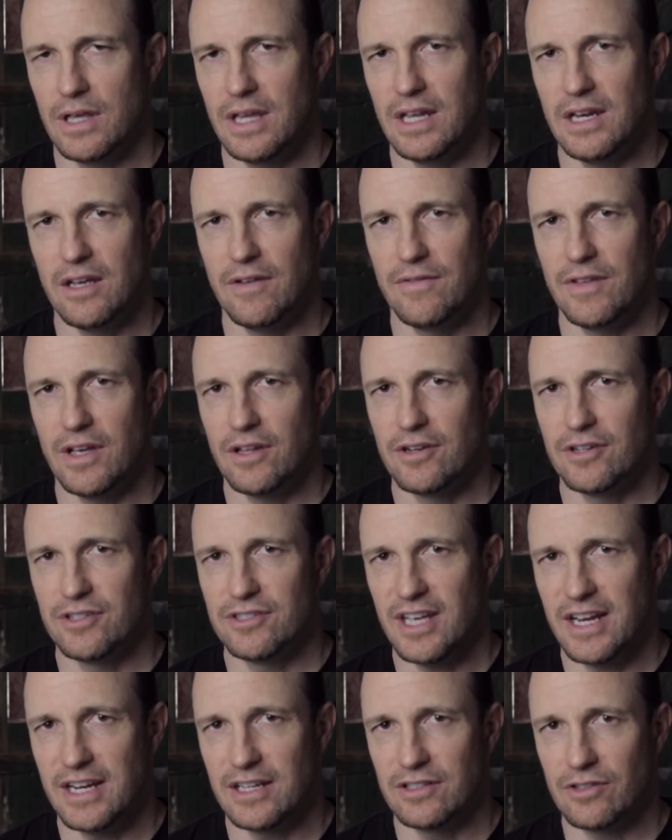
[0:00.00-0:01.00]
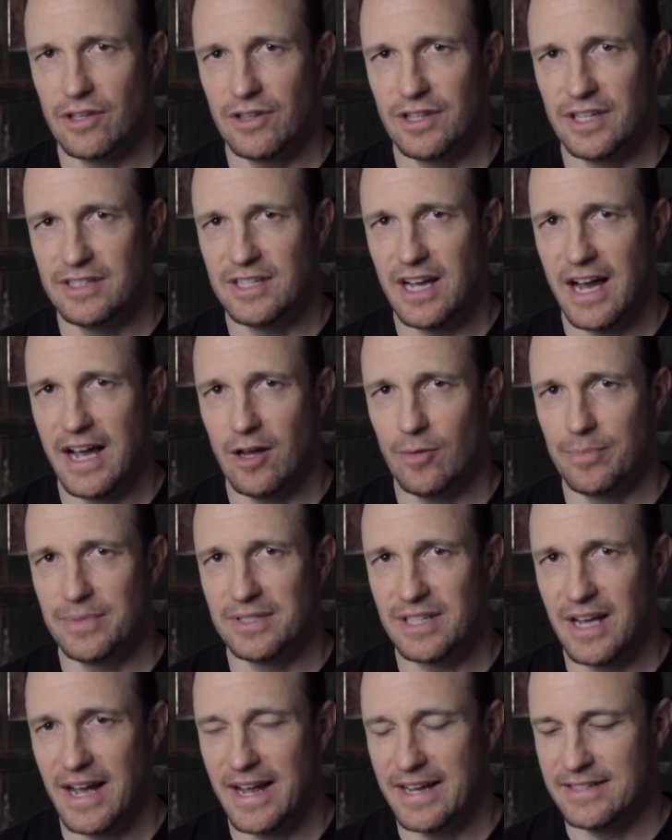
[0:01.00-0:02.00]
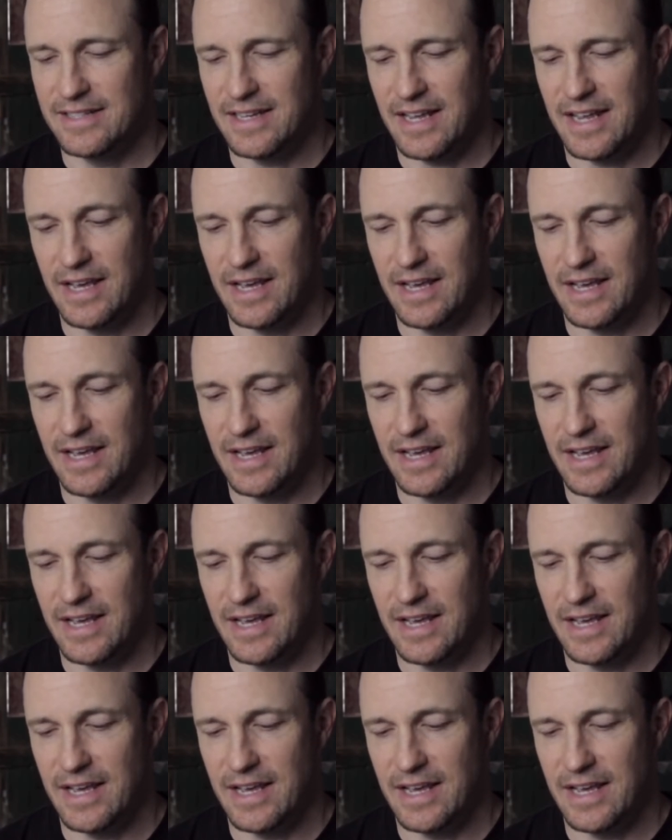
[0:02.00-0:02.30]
Any of the other settings on the dial besides